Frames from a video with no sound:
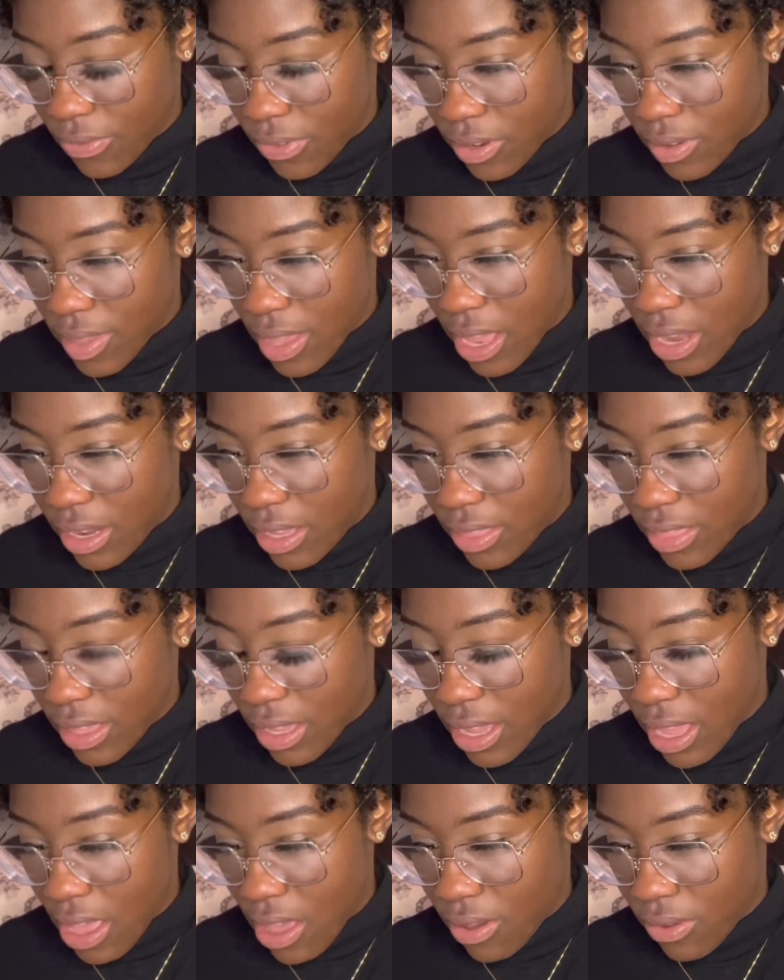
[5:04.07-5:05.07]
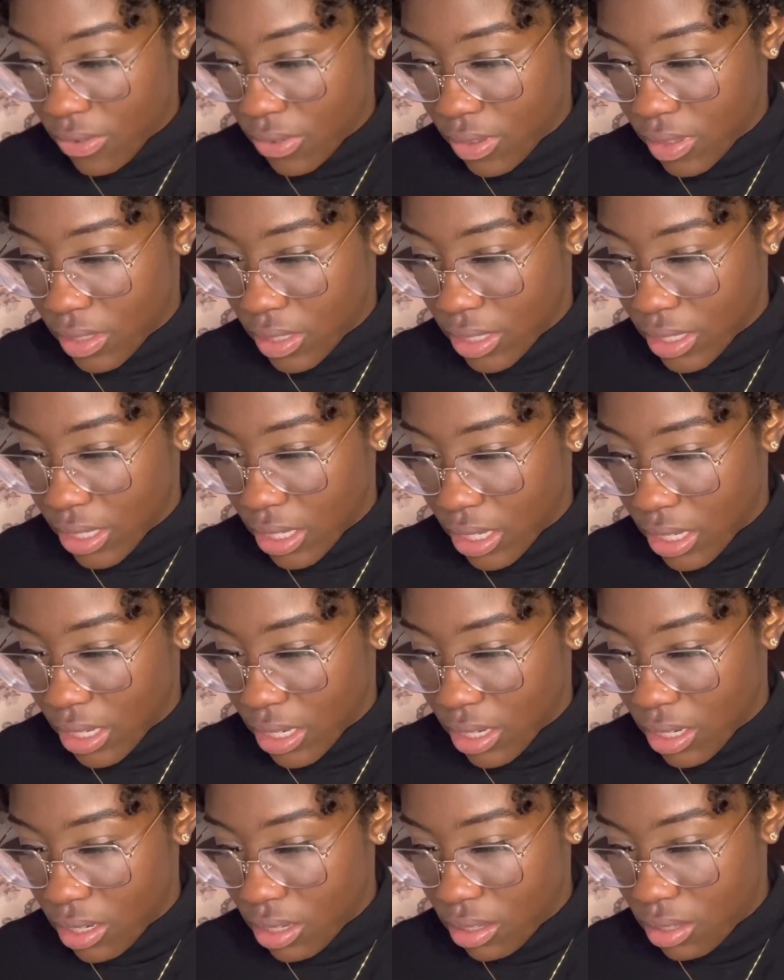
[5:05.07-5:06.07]
there's anything else
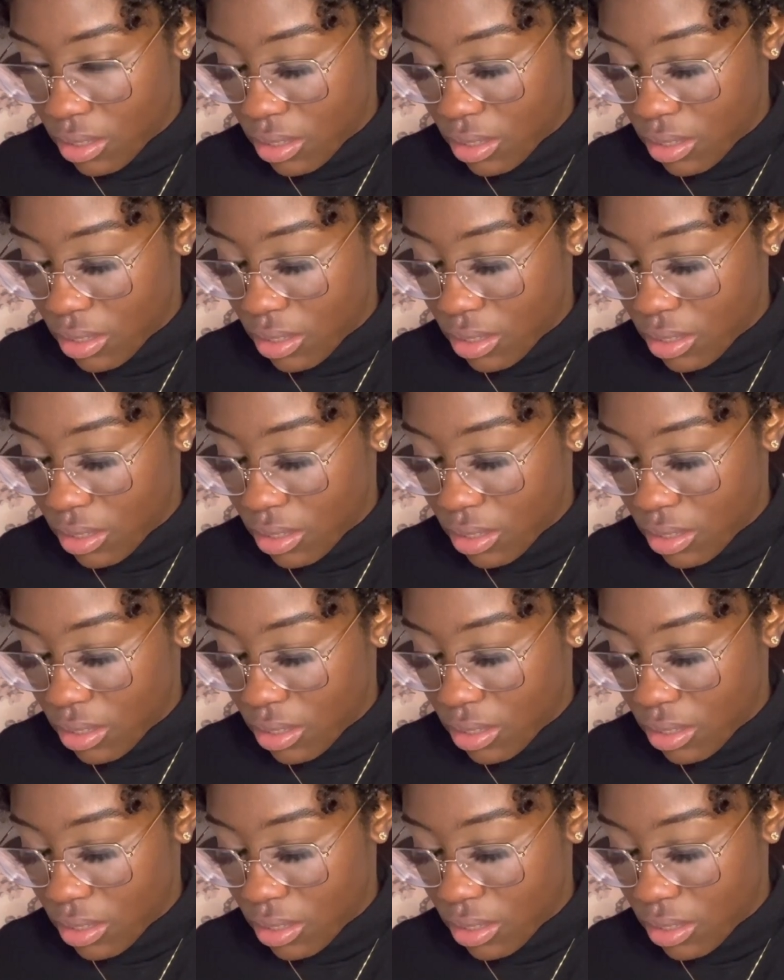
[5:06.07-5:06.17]
good.